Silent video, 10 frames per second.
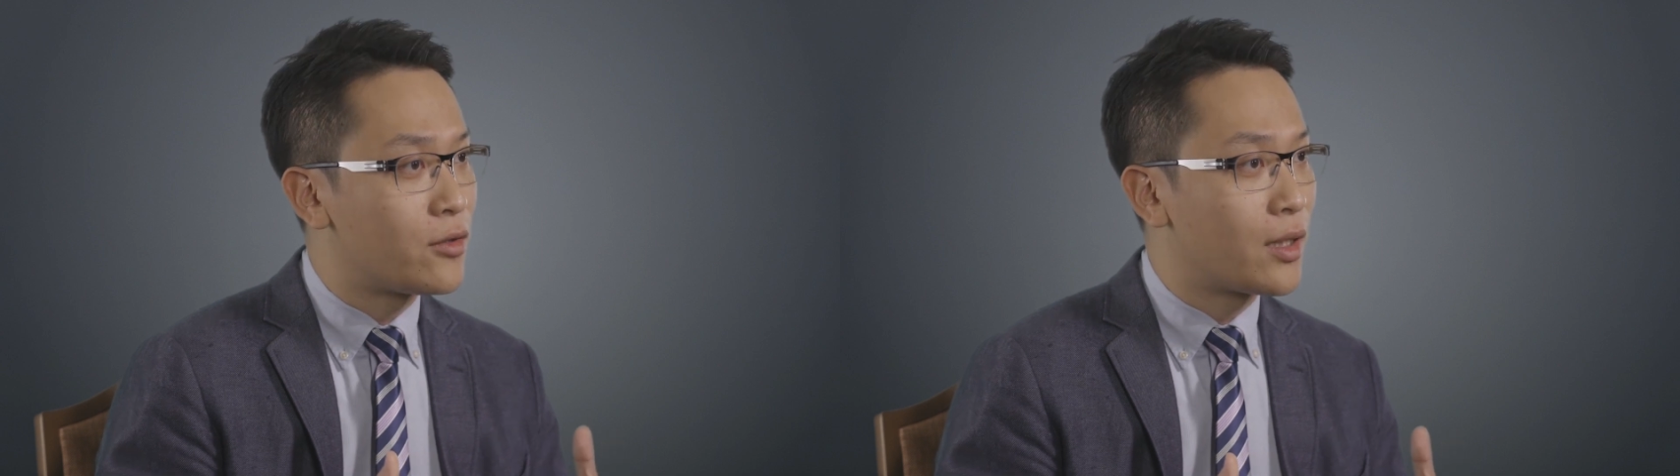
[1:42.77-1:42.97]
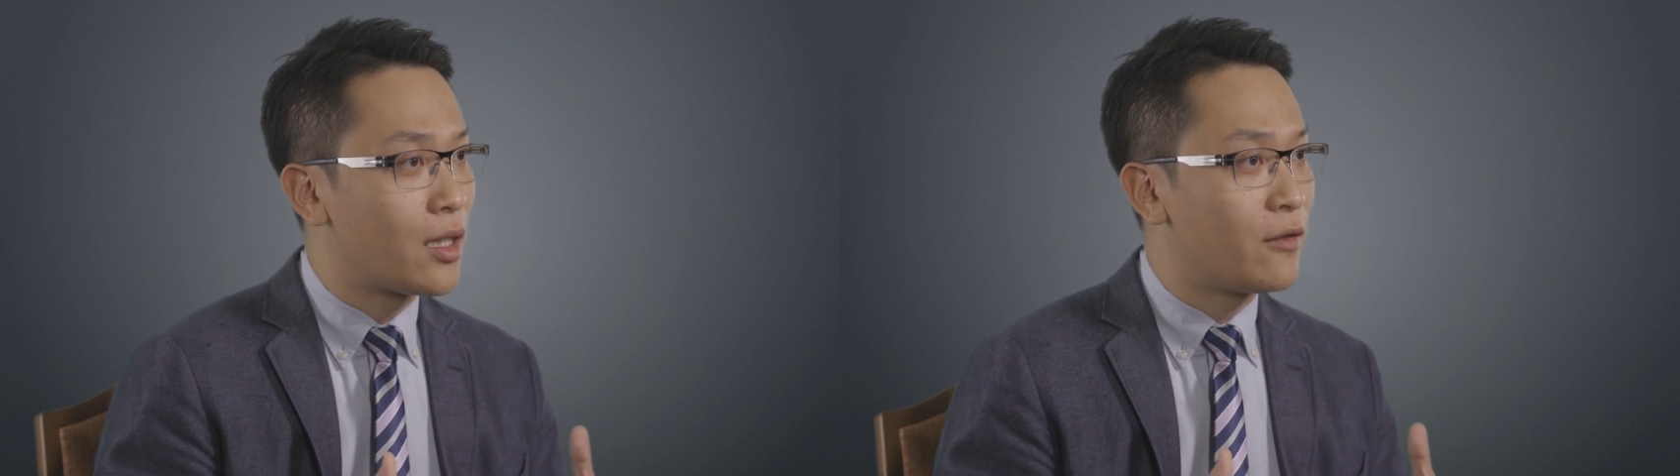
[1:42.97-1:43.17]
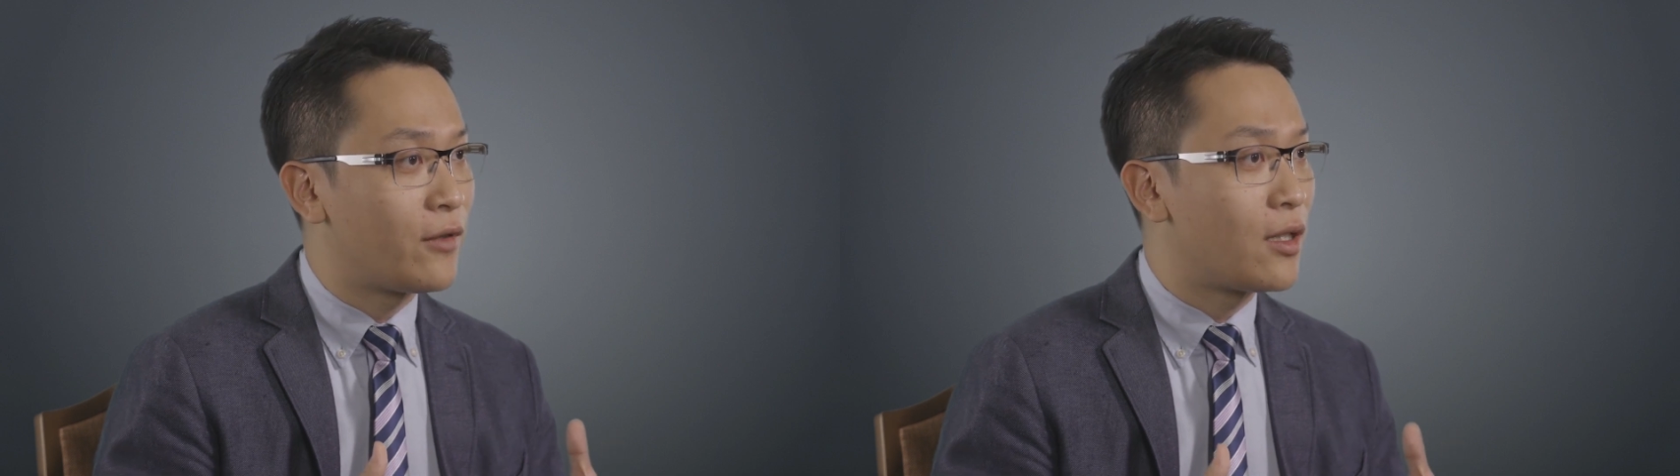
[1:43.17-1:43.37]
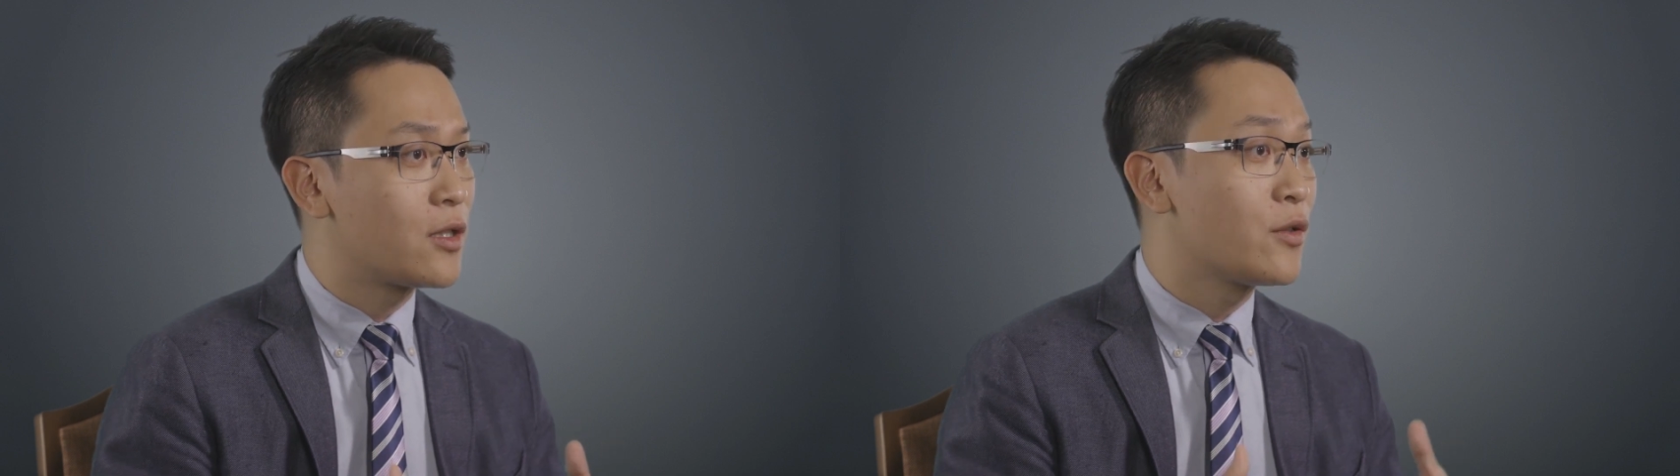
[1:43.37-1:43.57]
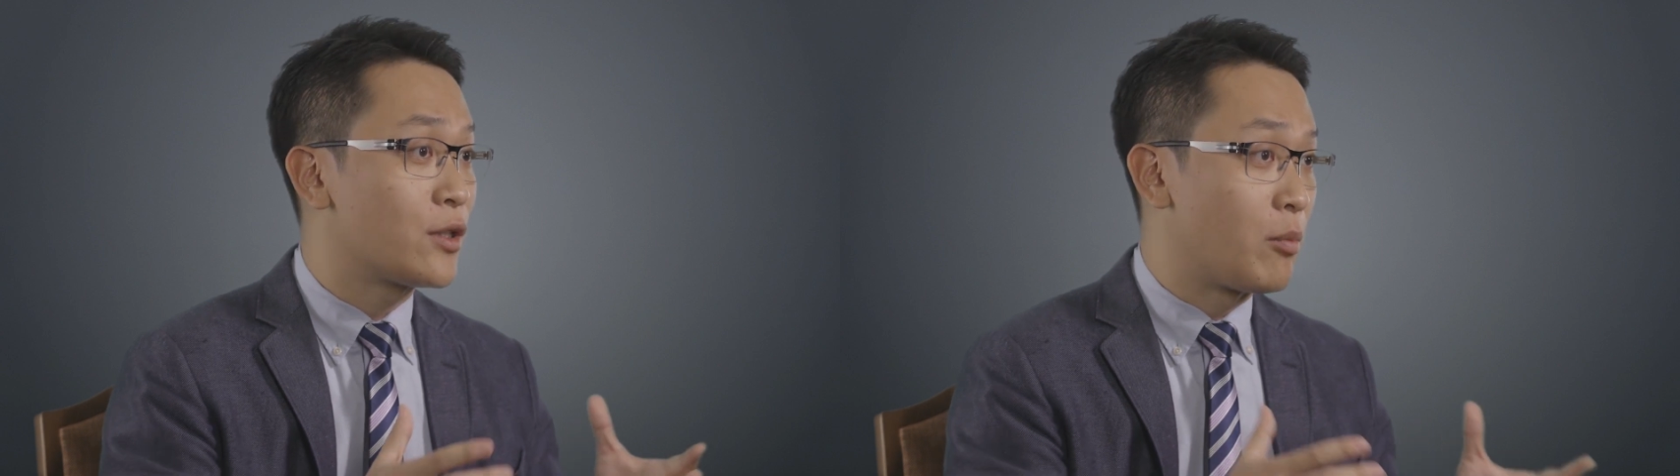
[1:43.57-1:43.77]
to get
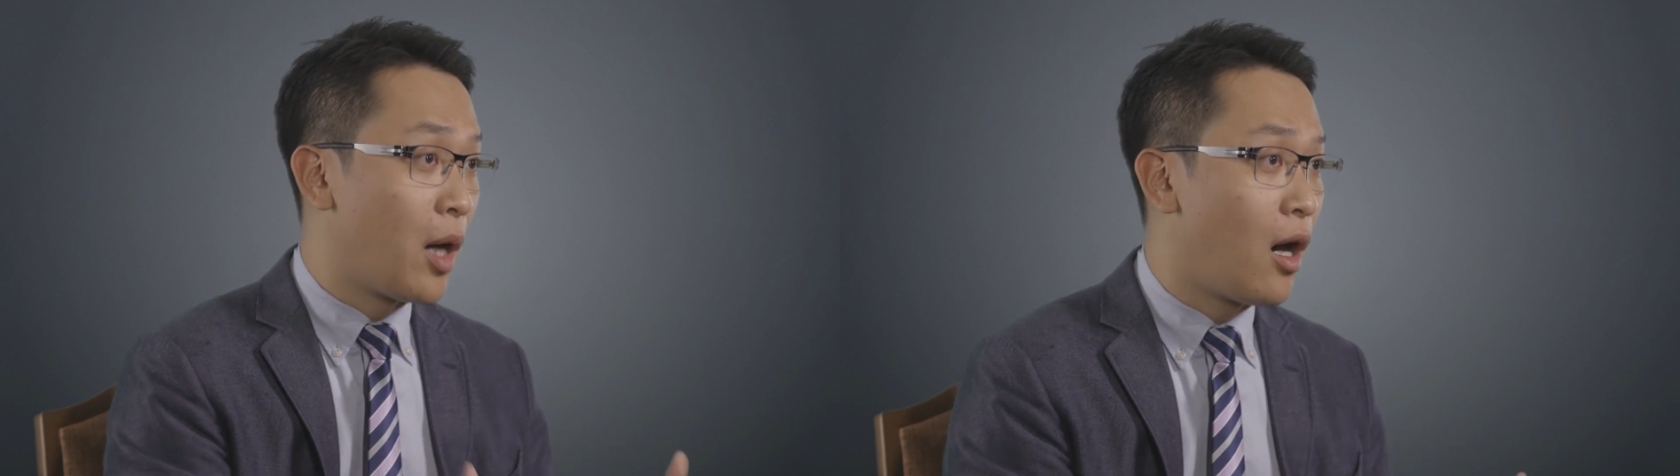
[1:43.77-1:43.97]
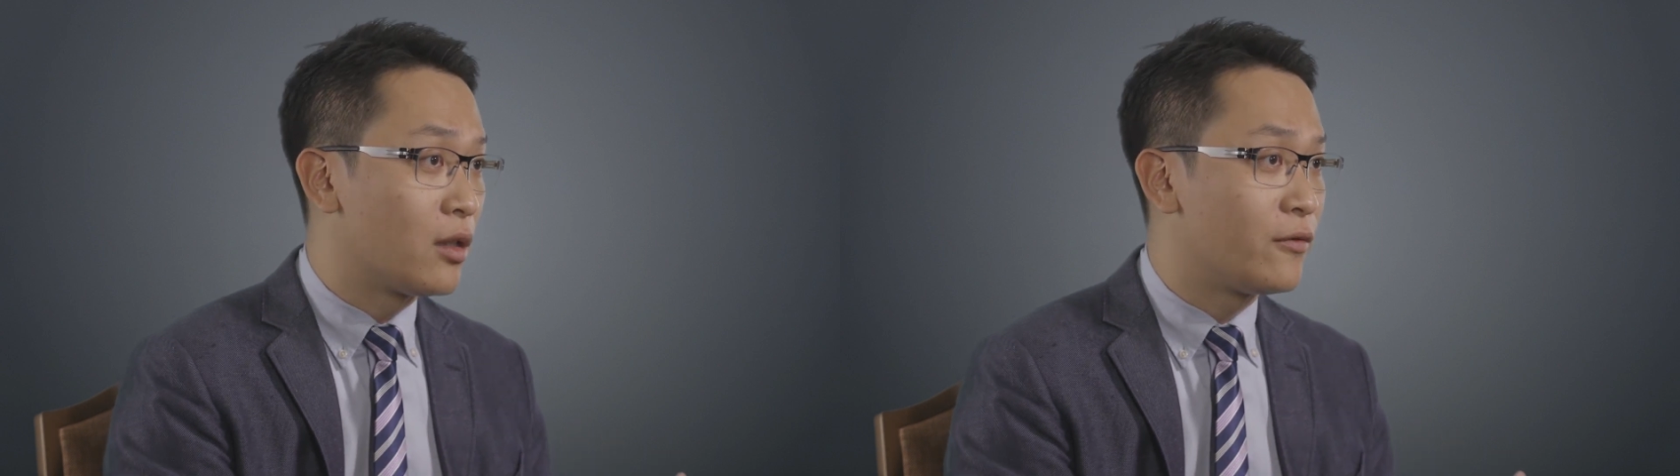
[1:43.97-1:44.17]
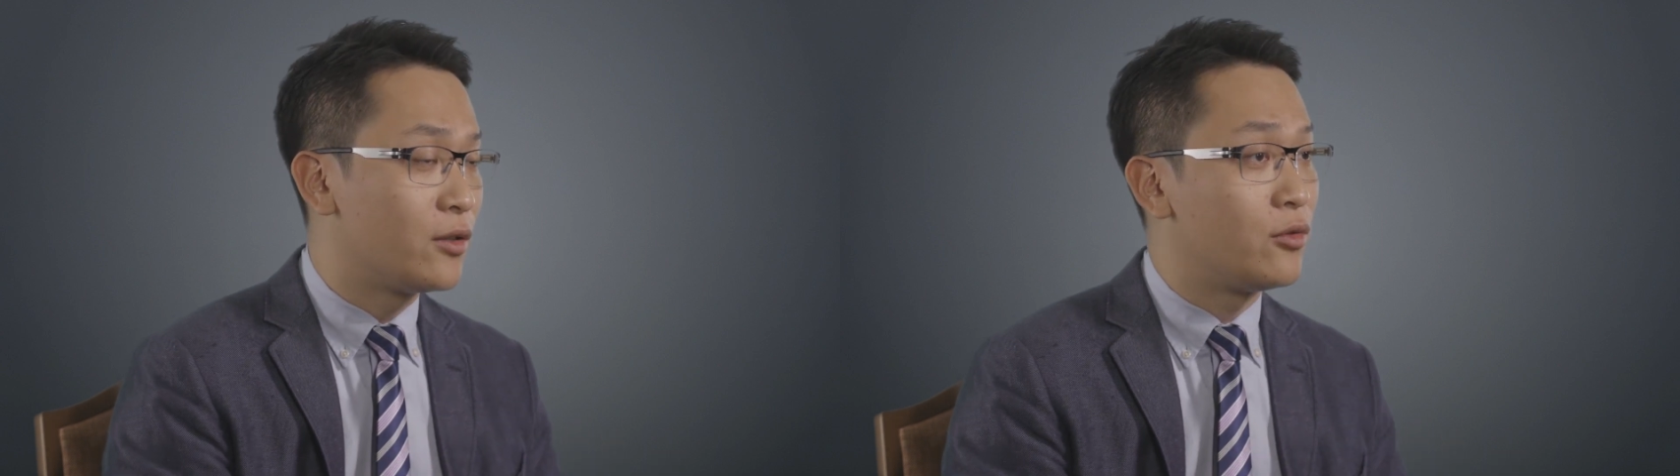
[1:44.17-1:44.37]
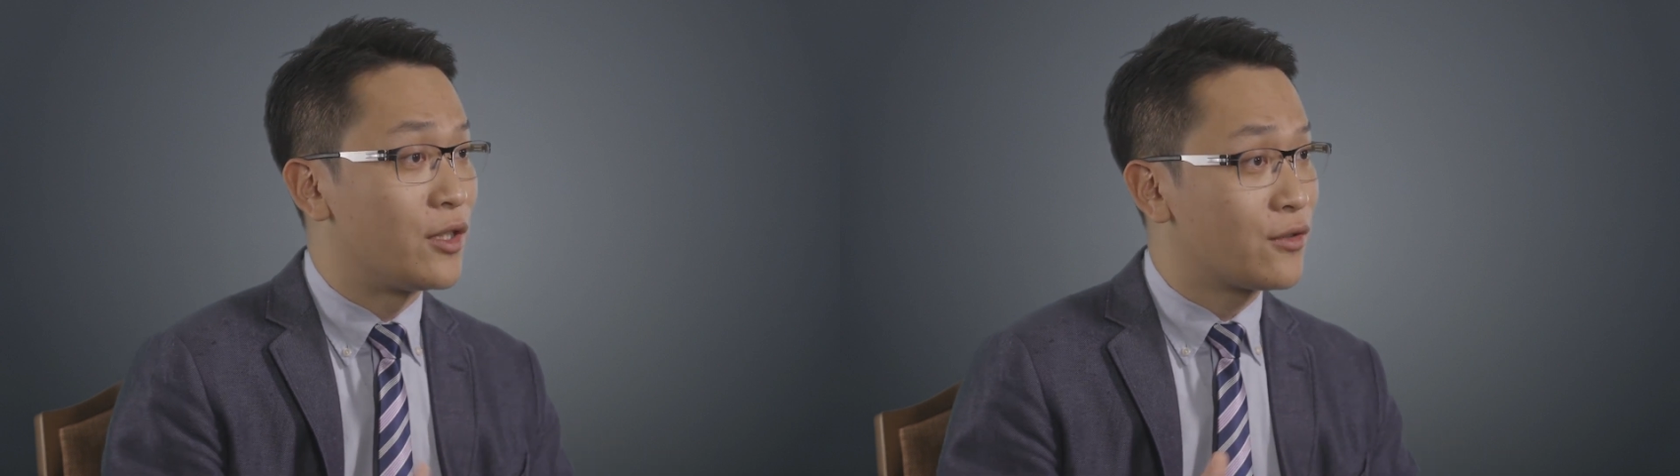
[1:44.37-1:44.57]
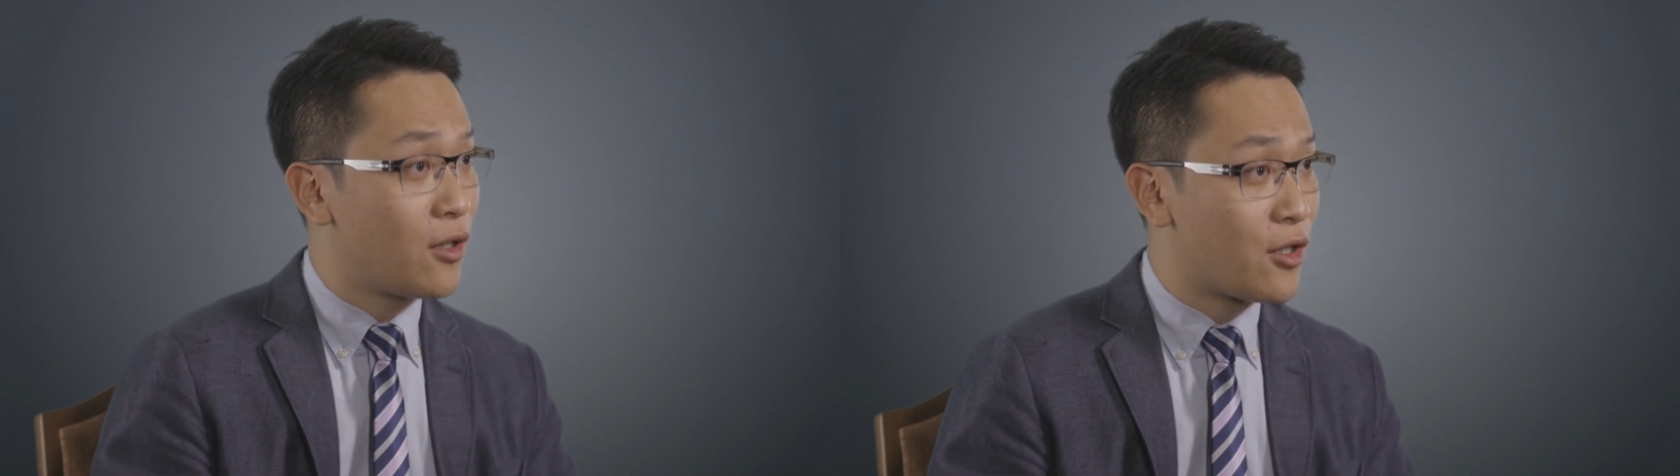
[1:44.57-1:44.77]
financial support for the
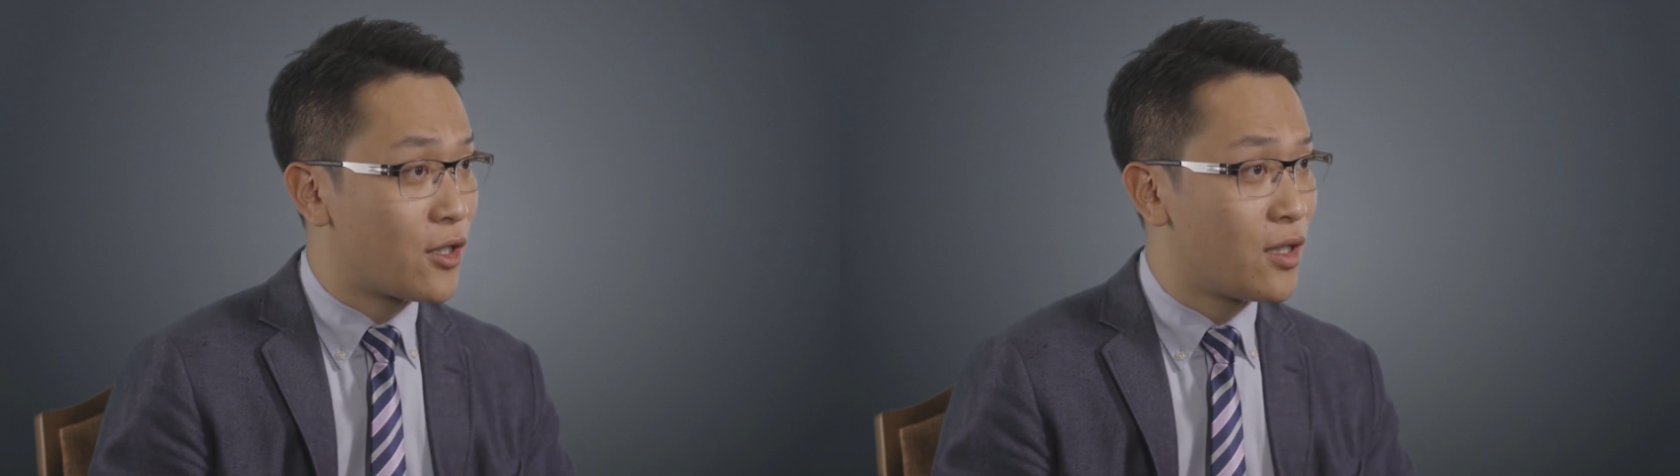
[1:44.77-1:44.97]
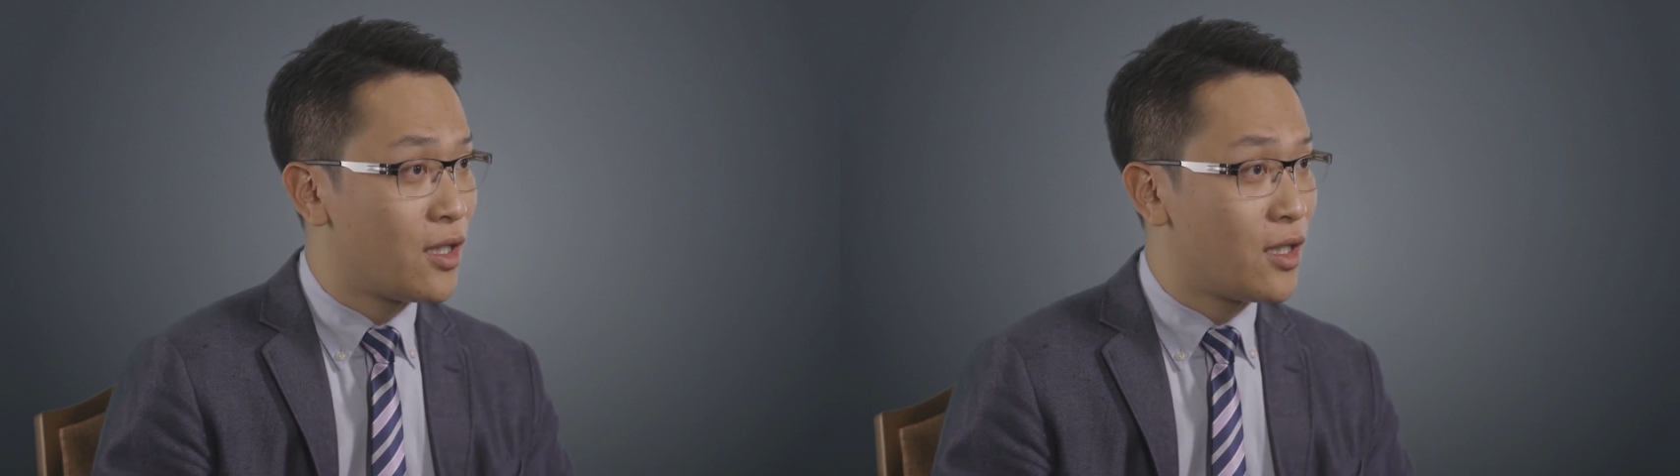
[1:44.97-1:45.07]
research.